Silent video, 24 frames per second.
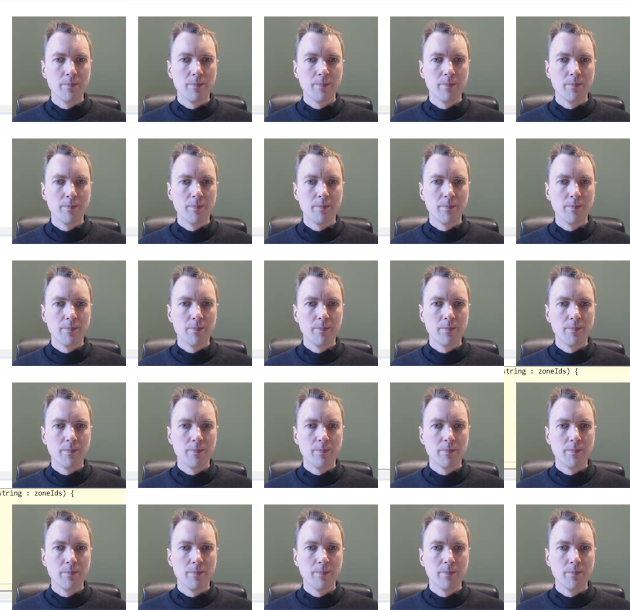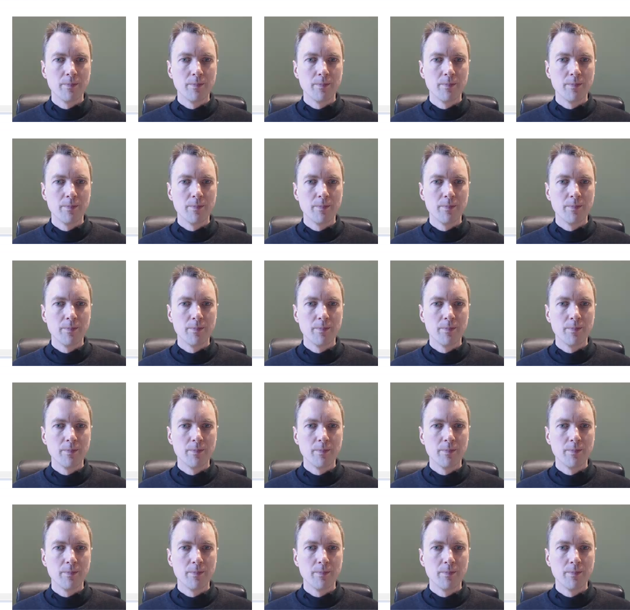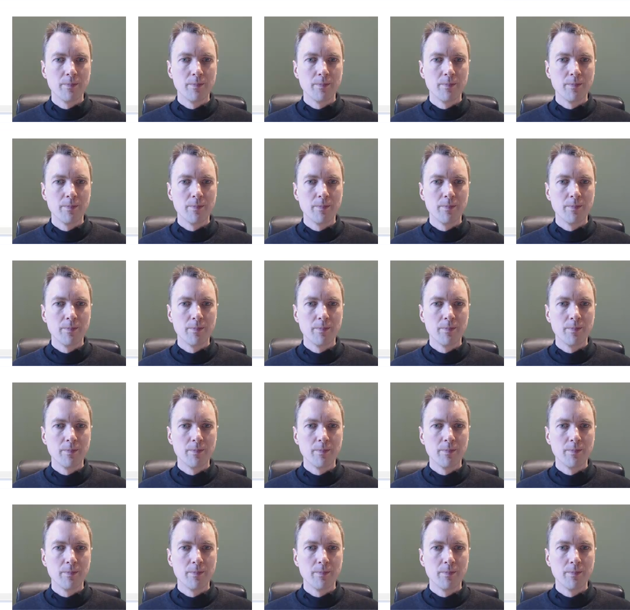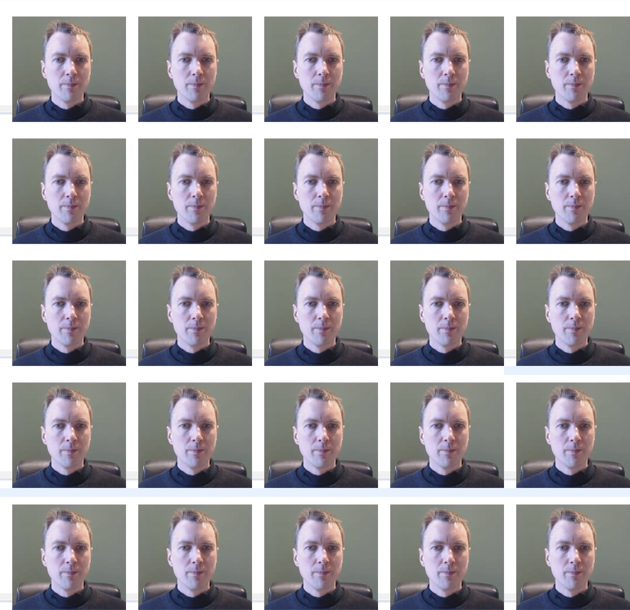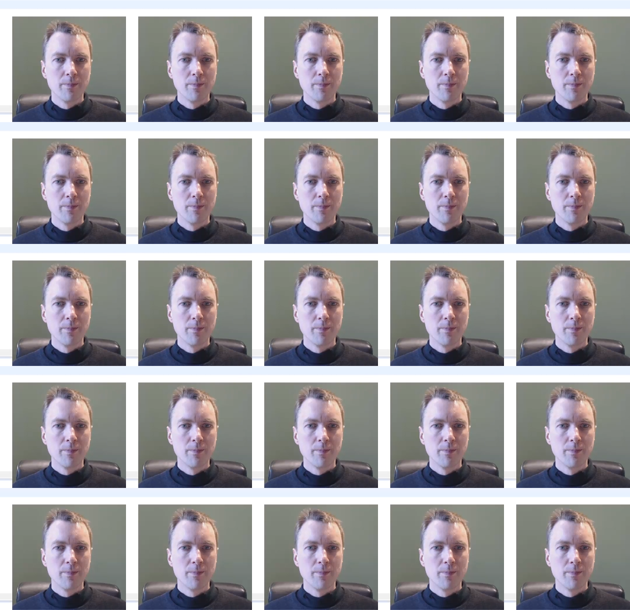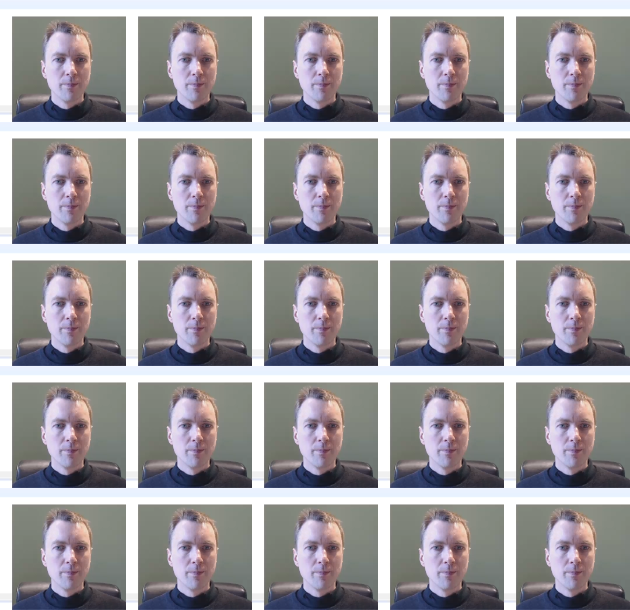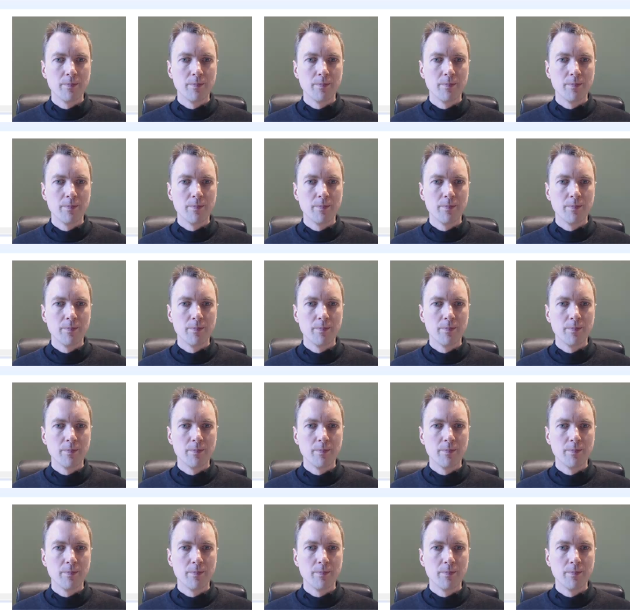No one is speaking in this clip.